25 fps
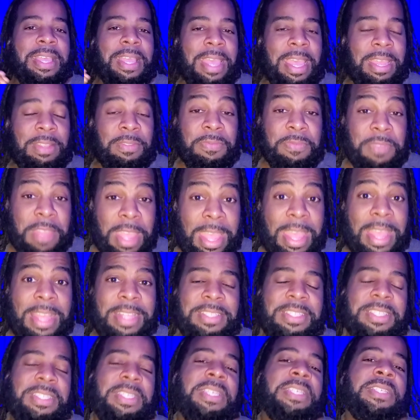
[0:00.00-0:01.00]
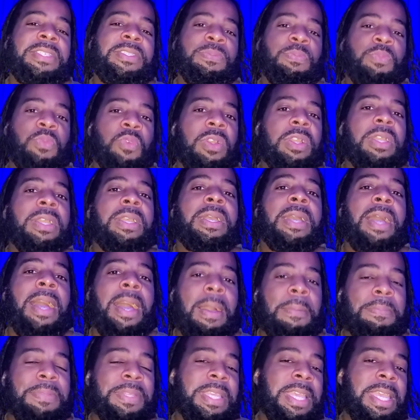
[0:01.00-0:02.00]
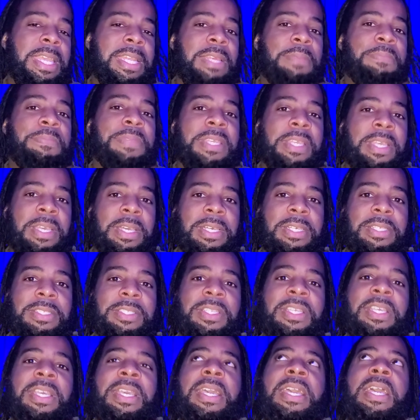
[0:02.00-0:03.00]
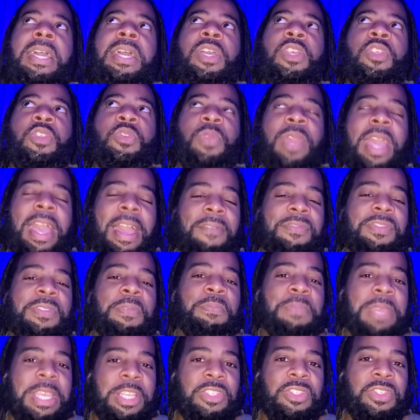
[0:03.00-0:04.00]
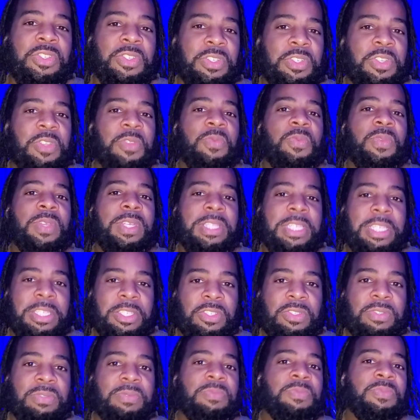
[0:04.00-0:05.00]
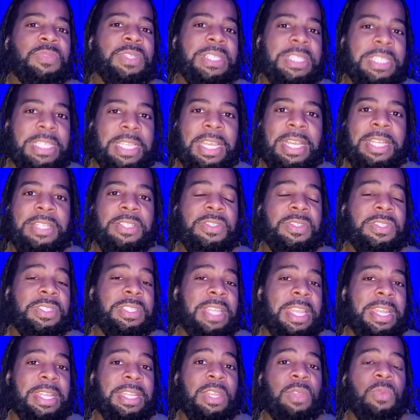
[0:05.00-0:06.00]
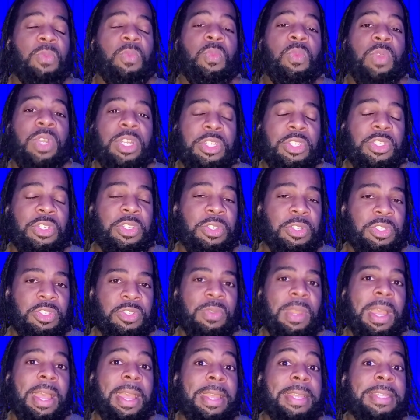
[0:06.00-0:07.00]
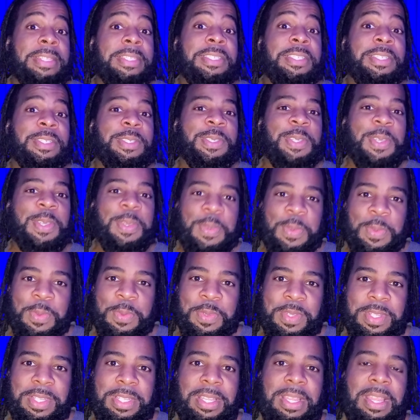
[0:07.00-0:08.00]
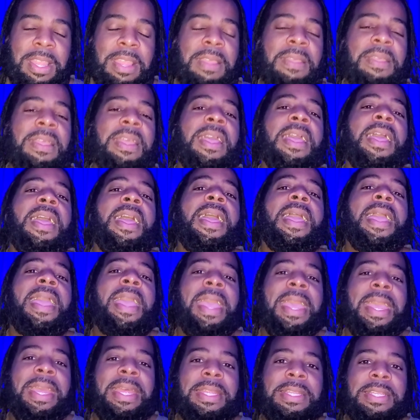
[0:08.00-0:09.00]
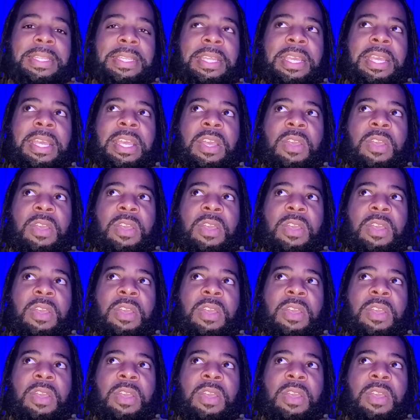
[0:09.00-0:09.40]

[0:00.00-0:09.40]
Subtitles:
advanced is more complicated because you have to make sure you're really understanding what you're trying to do. And